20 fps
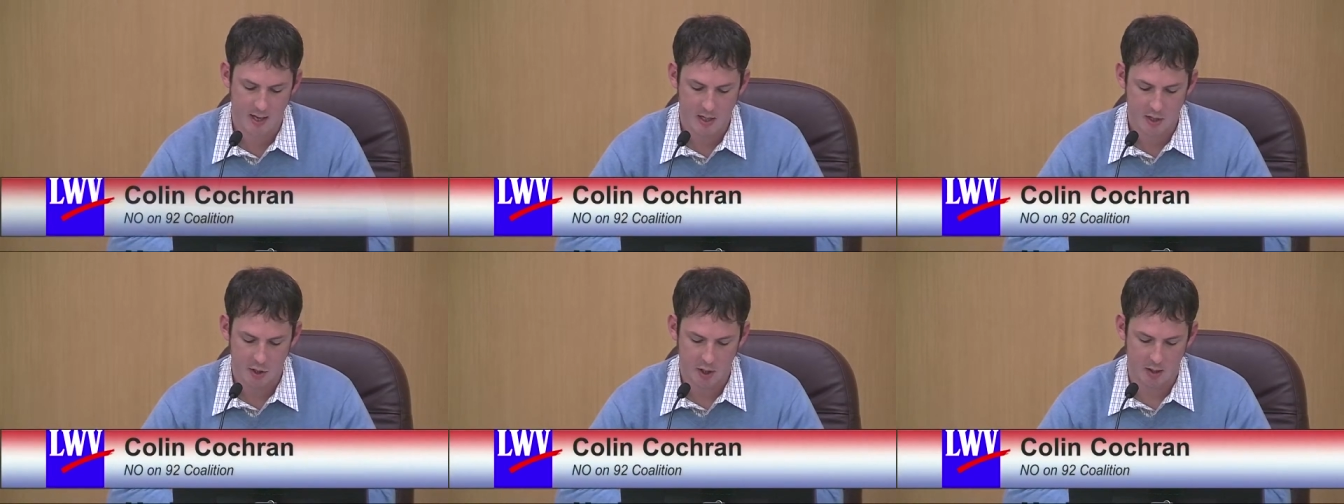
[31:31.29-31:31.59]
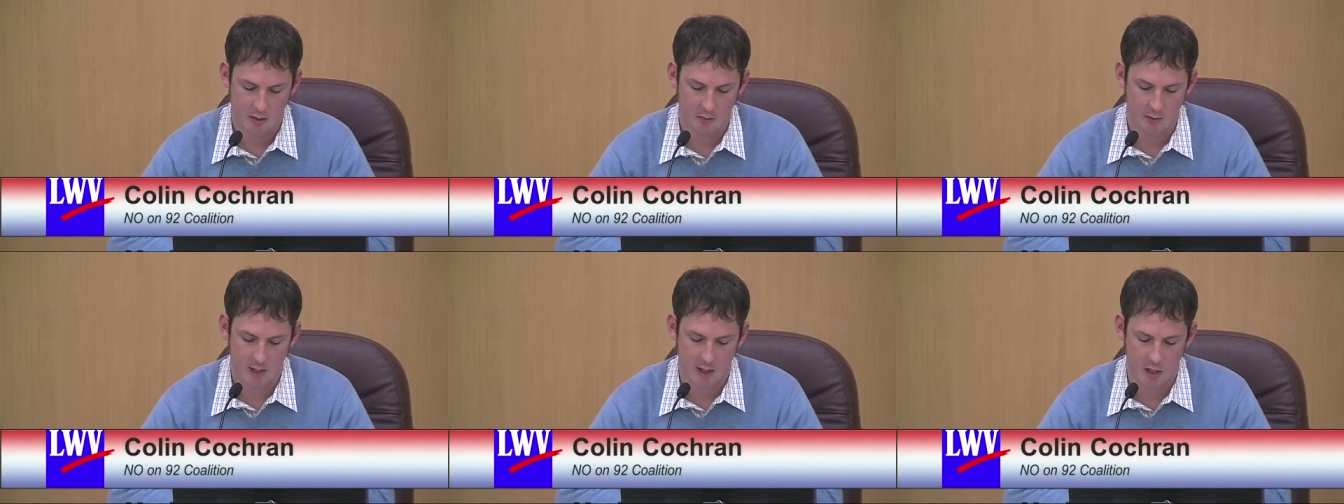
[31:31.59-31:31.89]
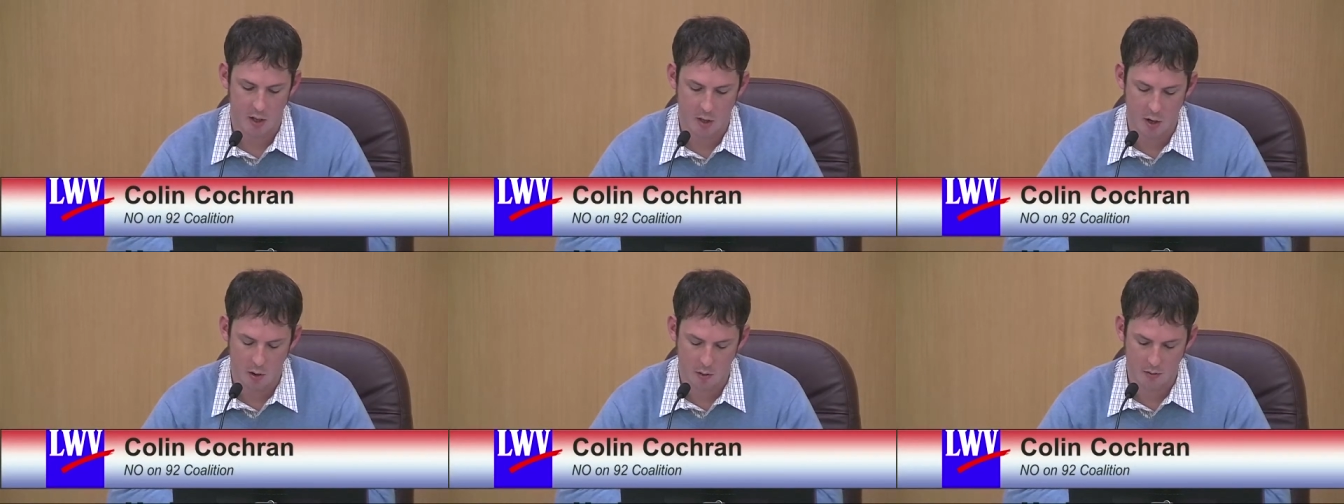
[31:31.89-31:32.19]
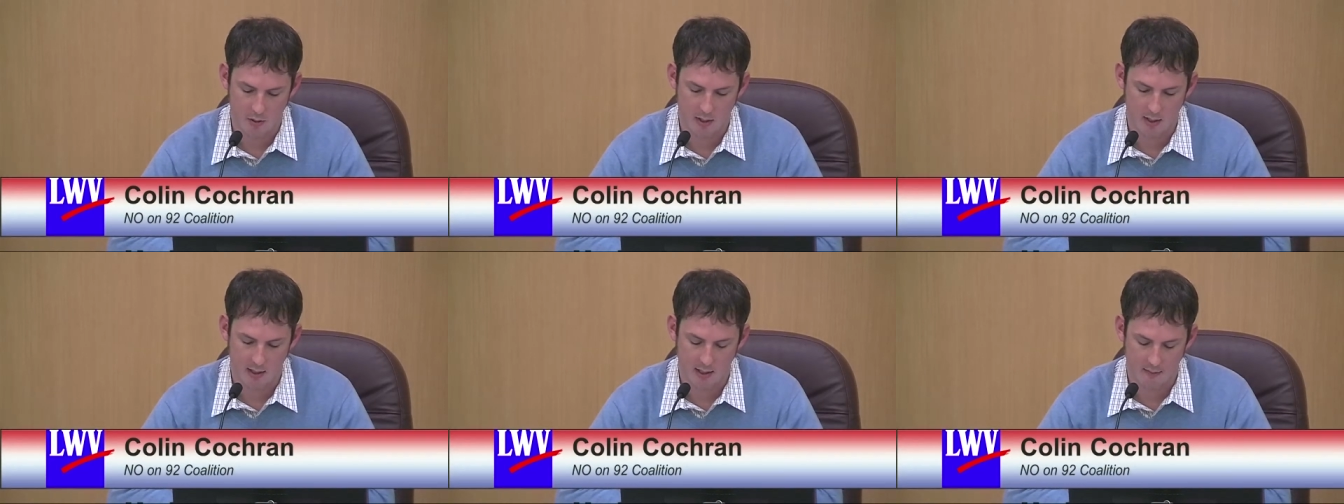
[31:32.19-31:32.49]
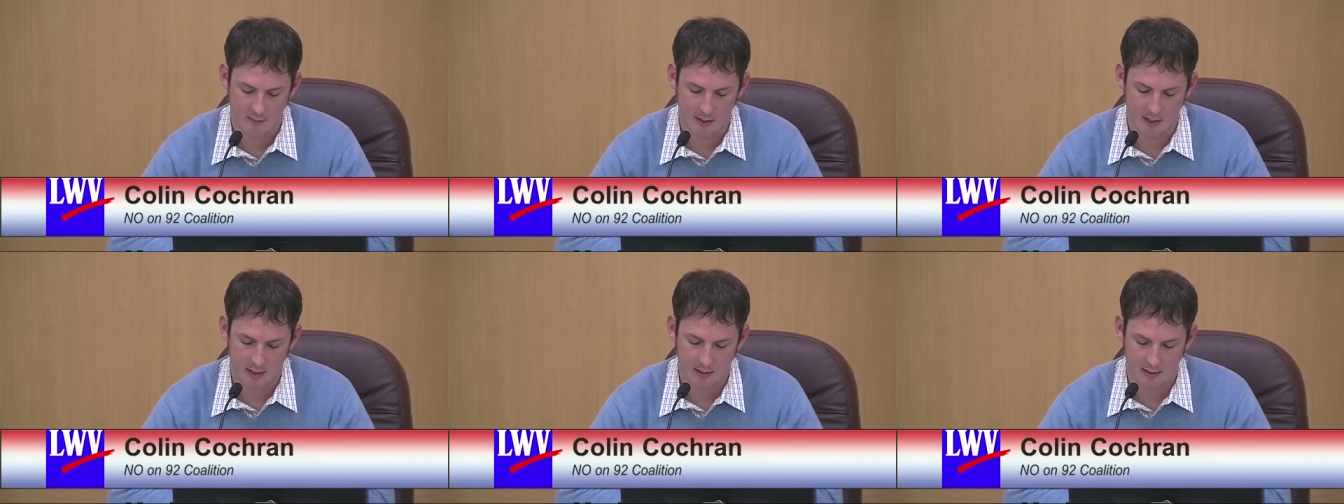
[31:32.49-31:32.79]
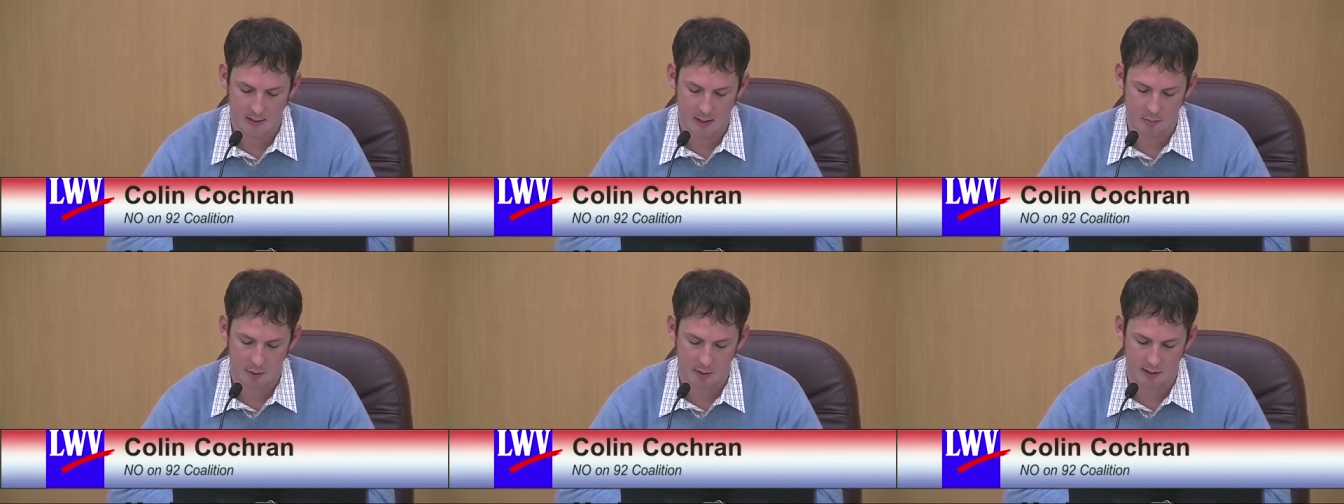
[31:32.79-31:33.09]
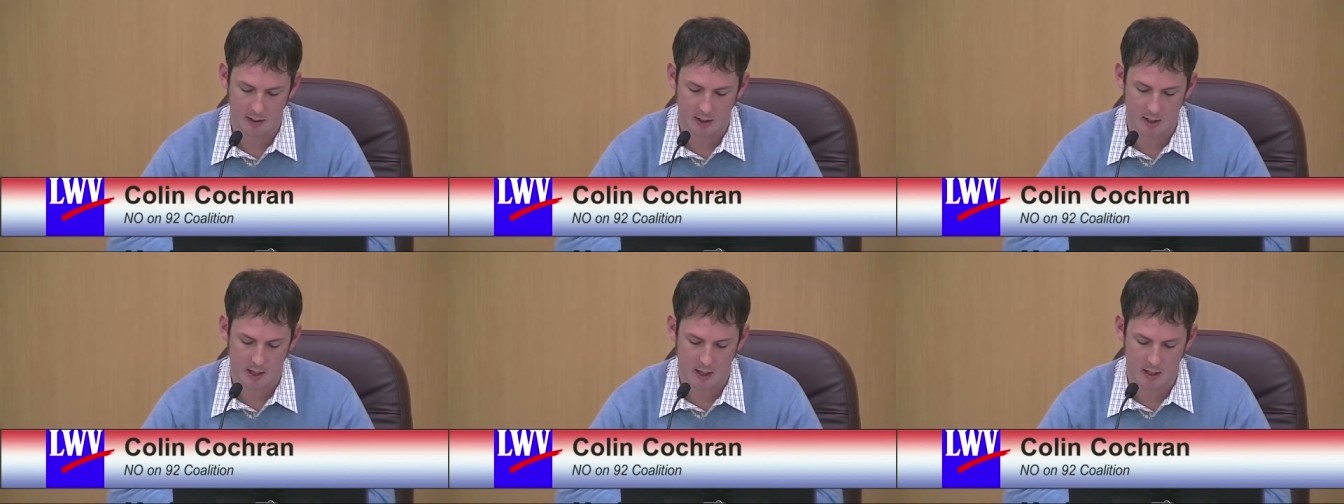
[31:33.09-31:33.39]
generated no significant
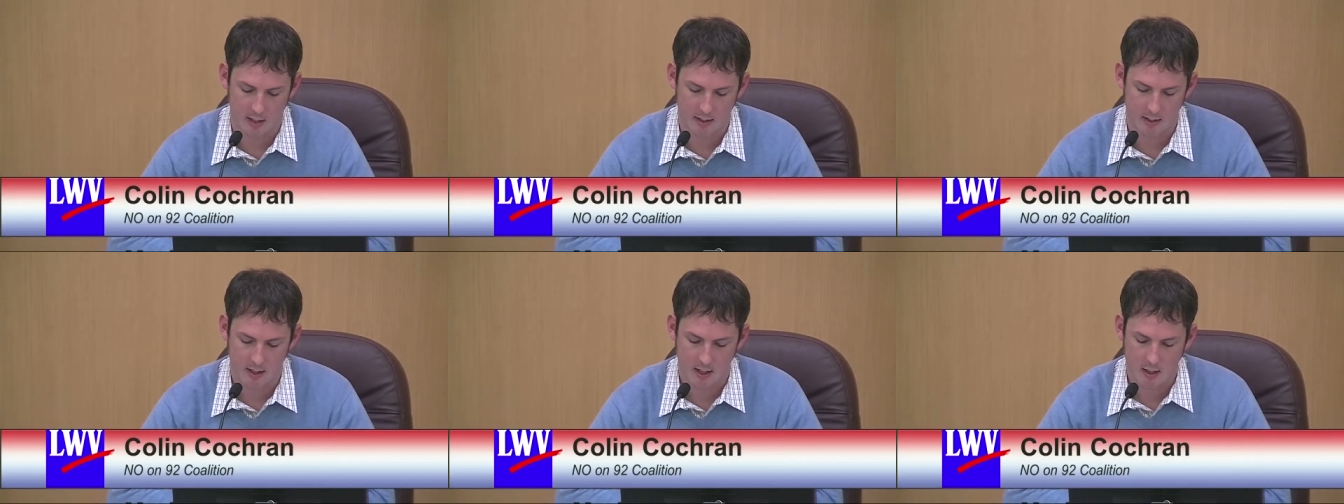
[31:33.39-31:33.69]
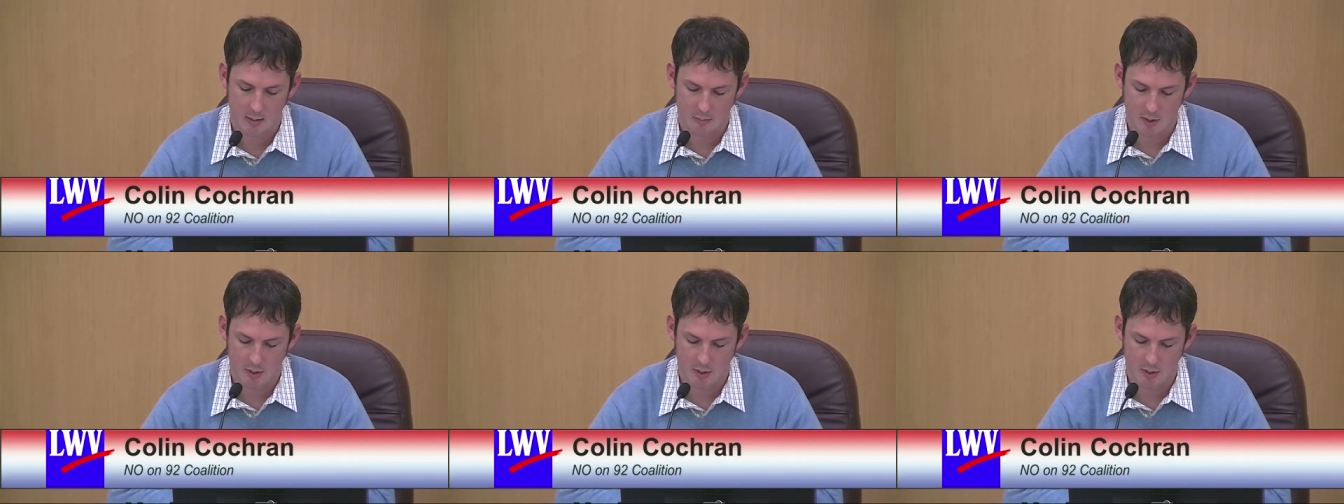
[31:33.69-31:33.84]
labeling costs,